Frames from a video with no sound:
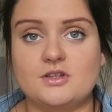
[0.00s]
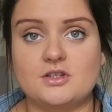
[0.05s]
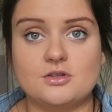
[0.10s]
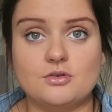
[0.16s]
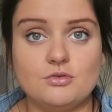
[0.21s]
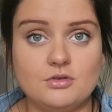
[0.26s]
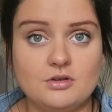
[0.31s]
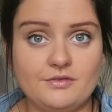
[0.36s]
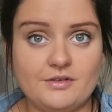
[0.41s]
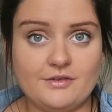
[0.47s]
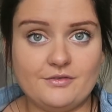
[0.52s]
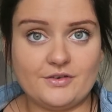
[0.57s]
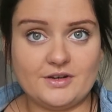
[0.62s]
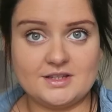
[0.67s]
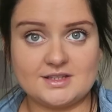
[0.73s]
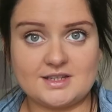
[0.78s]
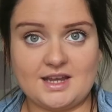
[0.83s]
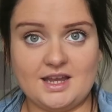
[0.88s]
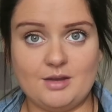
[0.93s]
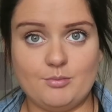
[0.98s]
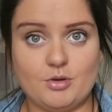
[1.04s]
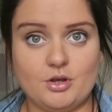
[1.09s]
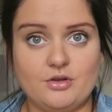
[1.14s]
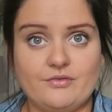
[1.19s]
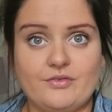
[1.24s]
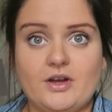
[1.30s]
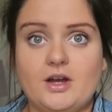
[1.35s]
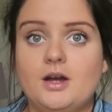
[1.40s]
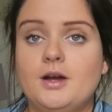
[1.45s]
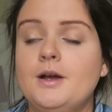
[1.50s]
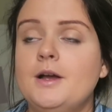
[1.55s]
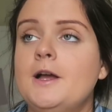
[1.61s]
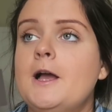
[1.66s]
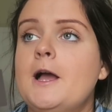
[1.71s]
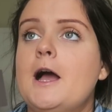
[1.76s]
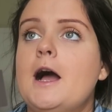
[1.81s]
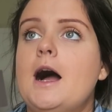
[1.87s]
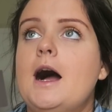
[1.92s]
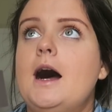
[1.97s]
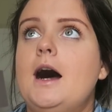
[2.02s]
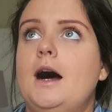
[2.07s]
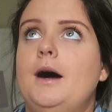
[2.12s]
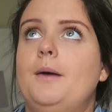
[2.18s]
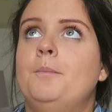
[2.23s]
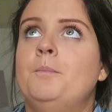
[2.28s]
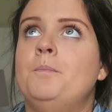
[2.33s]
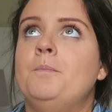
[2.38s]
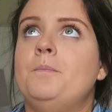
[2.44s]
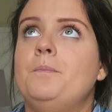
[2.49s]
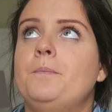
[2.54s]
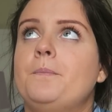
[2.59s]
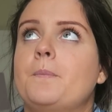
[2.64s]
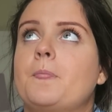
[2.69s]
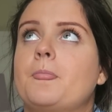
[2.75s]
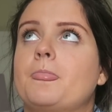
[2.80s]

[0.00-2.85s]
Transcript: So all of our friends came over New